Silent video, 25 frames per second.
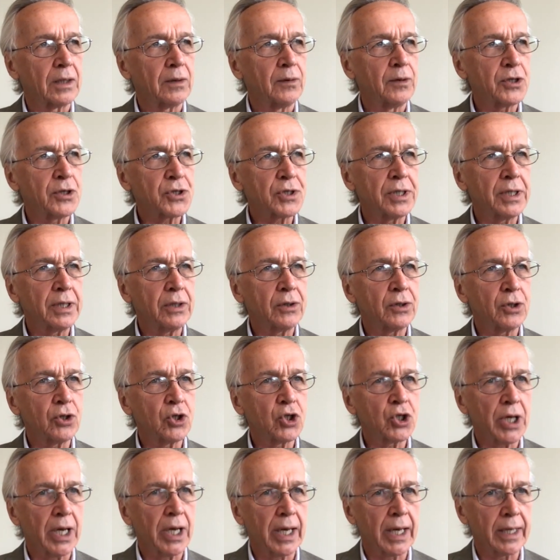listening to
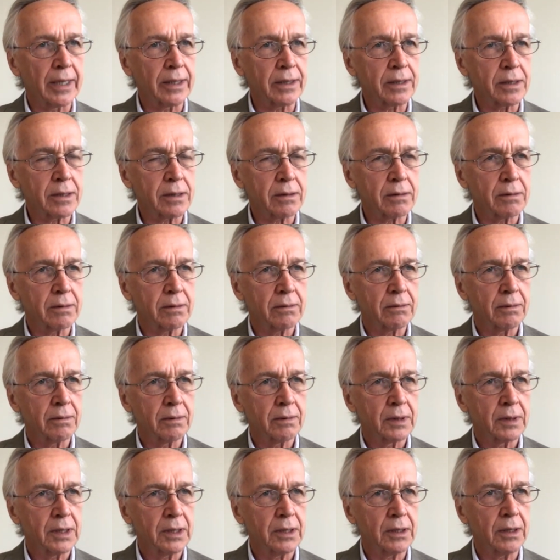jazz,
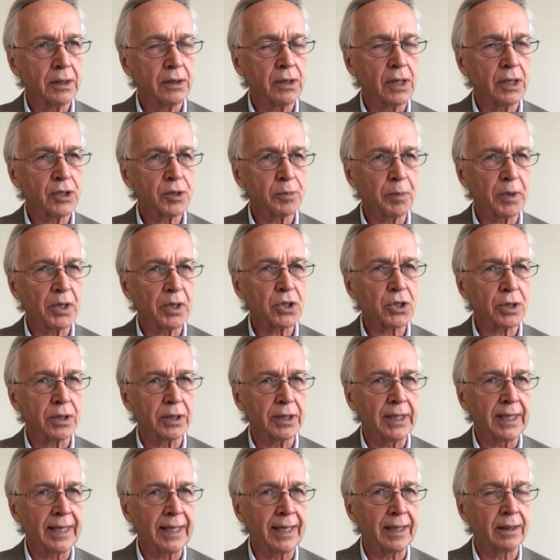
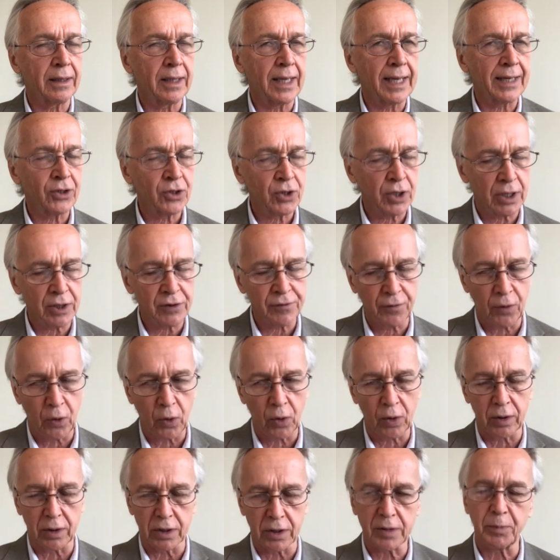especially not jazz
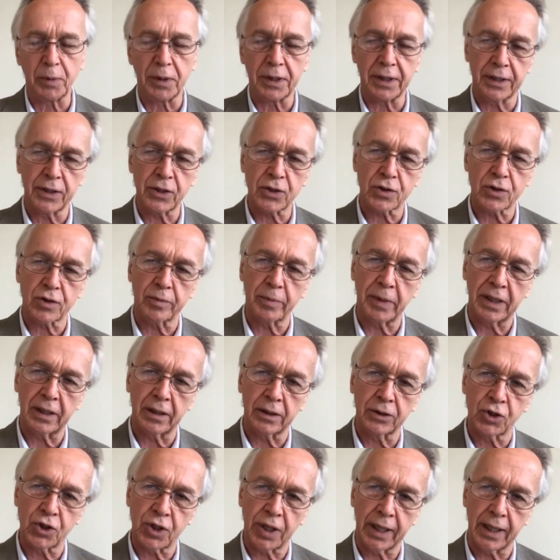vocalists, but
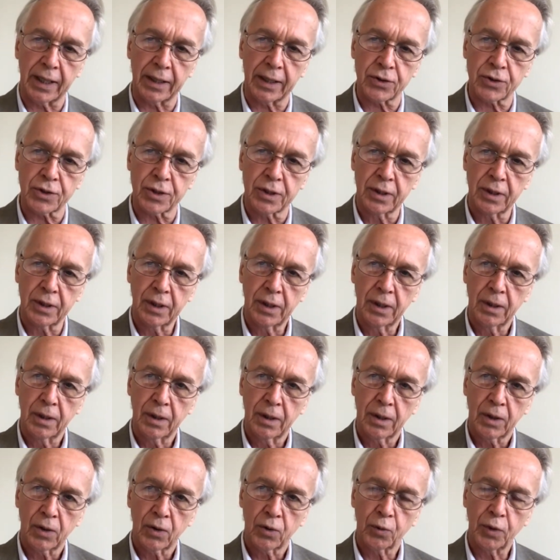instrumental jazz,
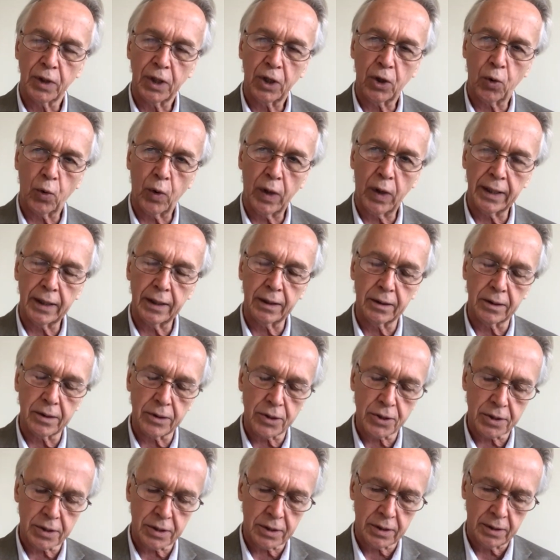
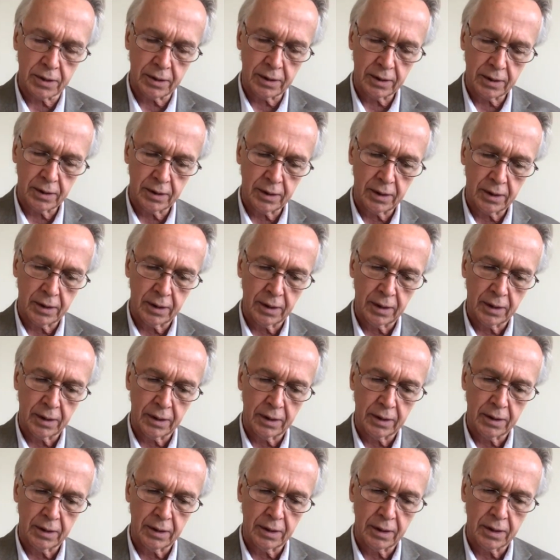requires
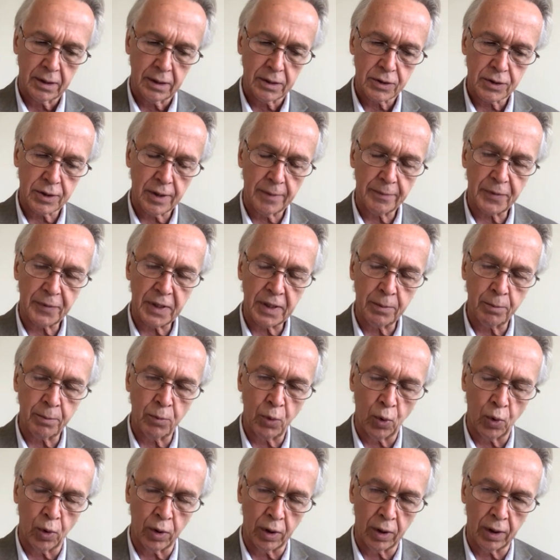something
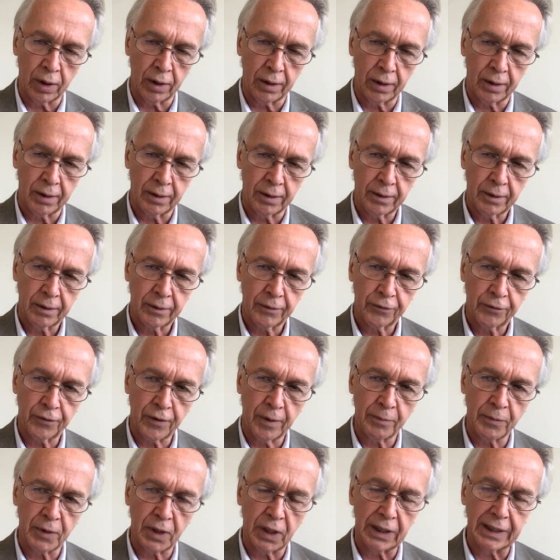more
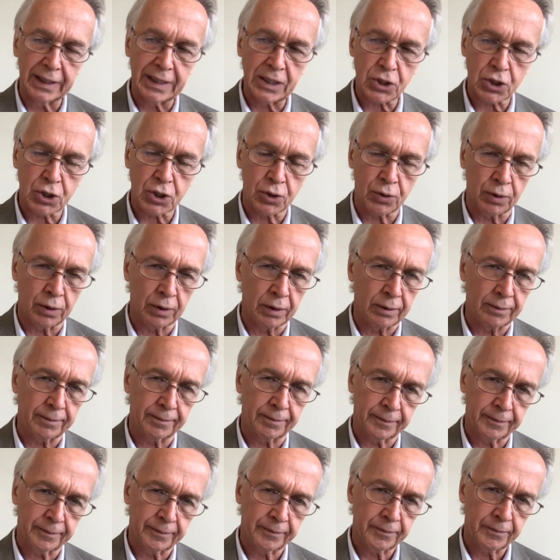from the listener
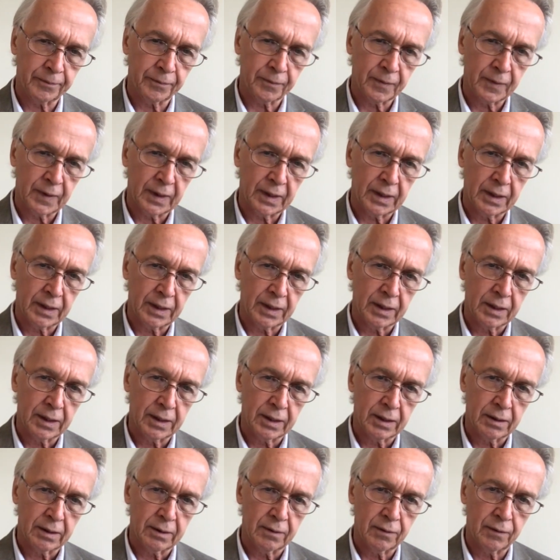
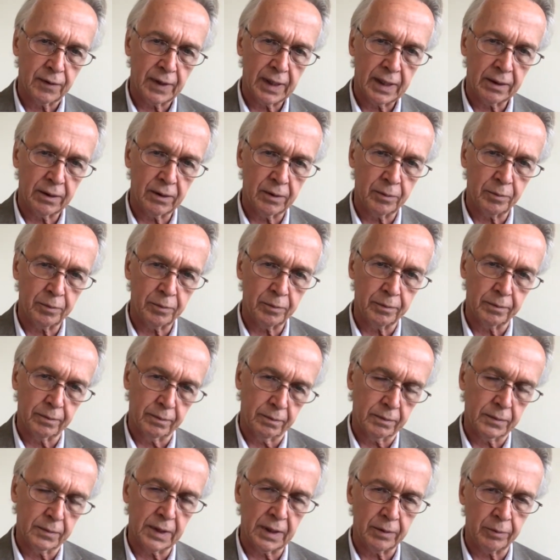than
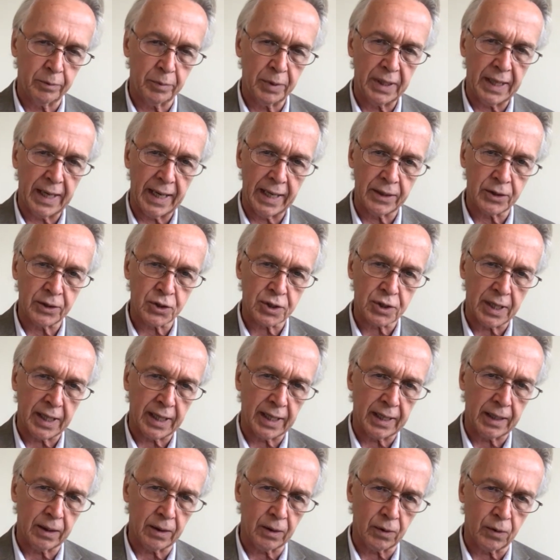
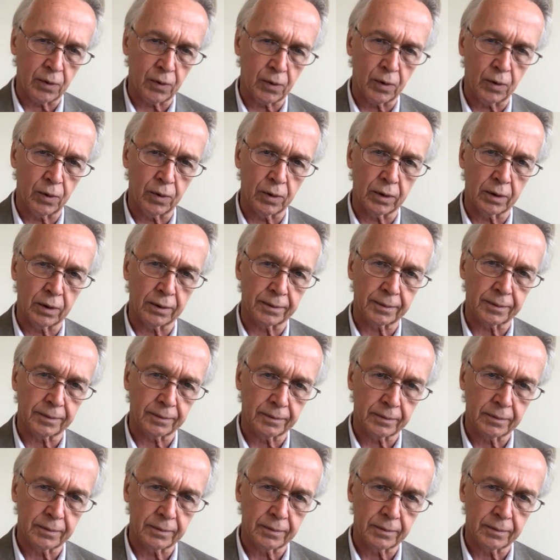Beyonce or...